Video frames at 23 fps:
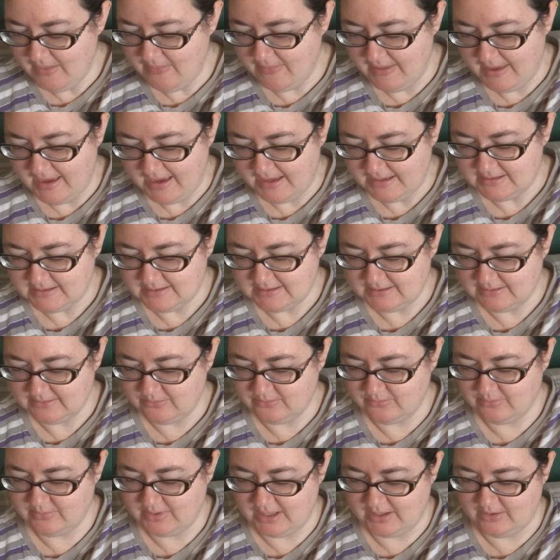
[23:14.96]
that
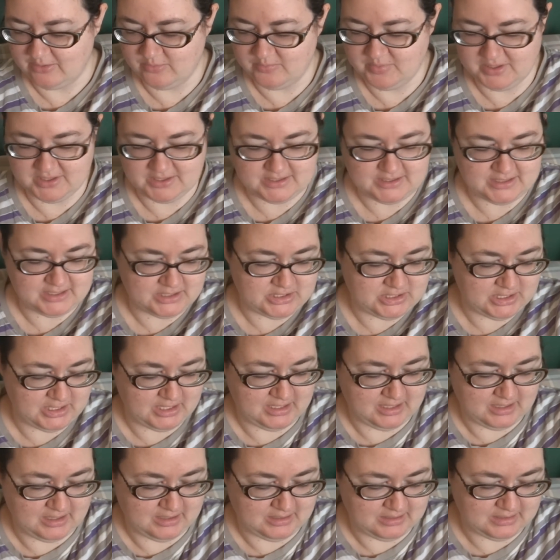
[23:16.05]
I will be stitching
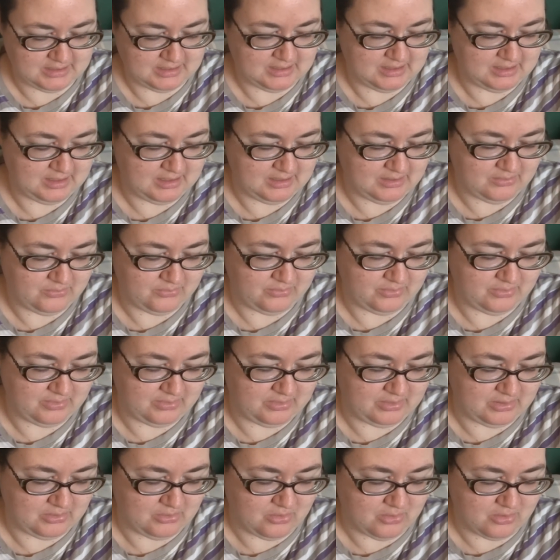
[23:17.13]
it
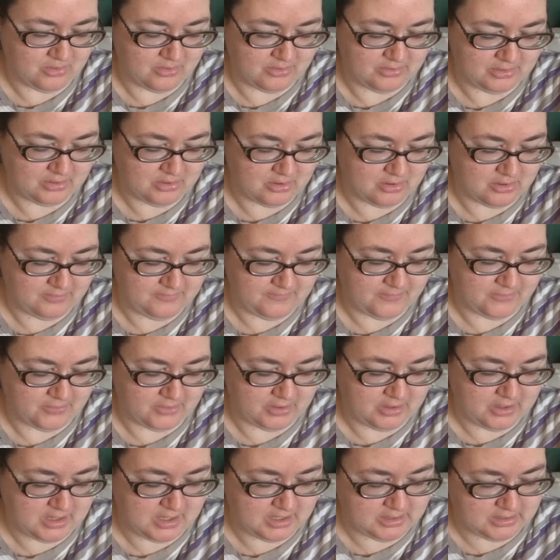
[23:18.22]
in all the called for
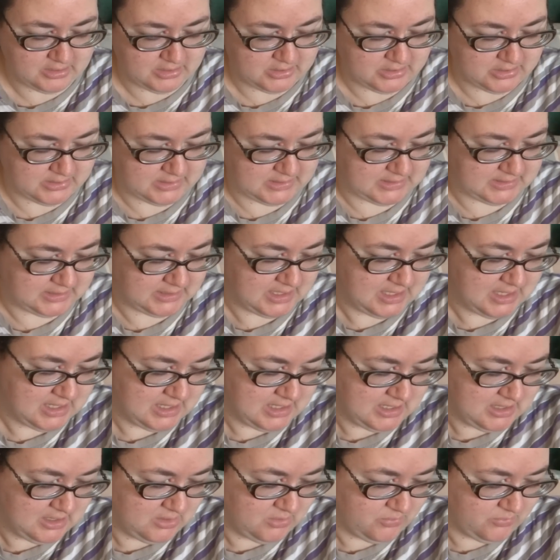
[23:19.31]
colors
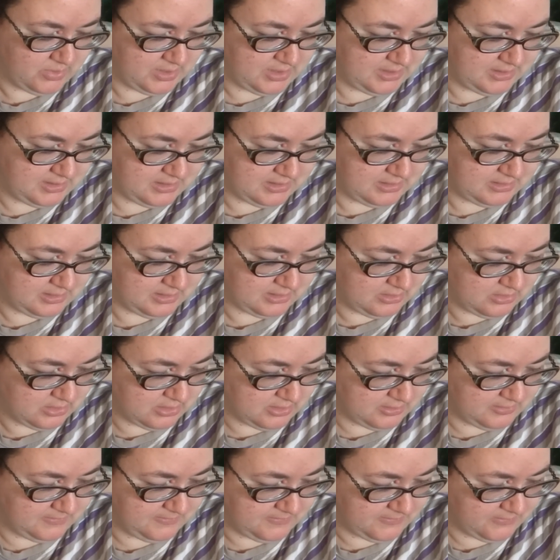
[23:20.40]
with the
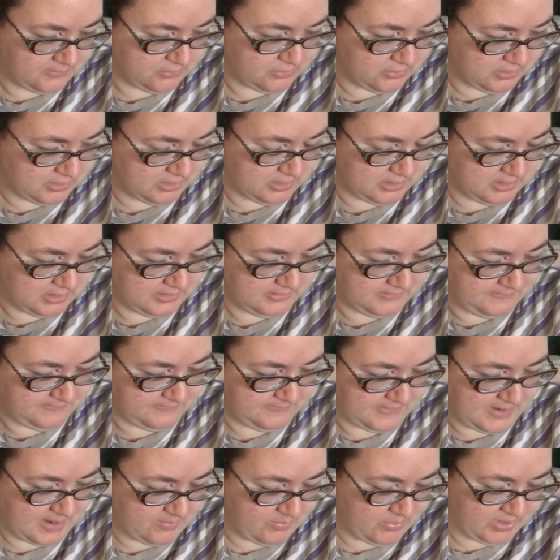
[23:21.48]
called for
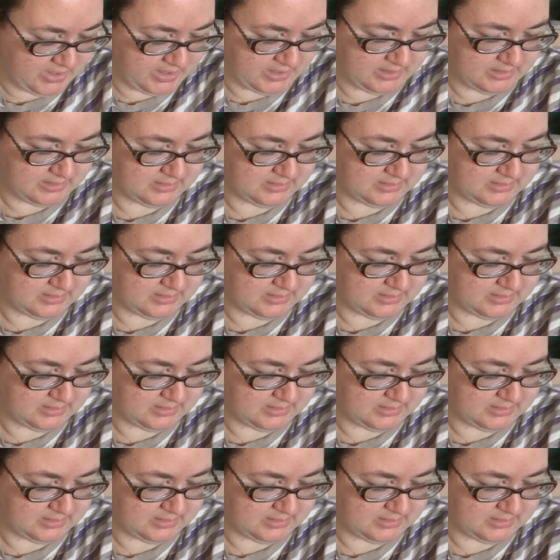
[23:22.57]
fabric.